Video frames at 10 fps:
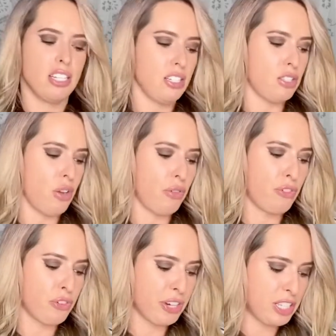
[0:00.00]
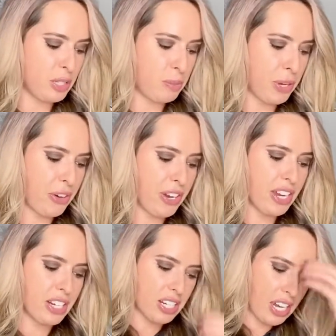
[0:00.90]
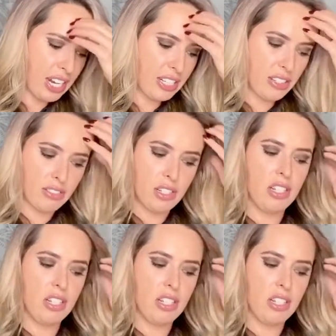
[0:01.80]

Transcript: So free spirit, kind of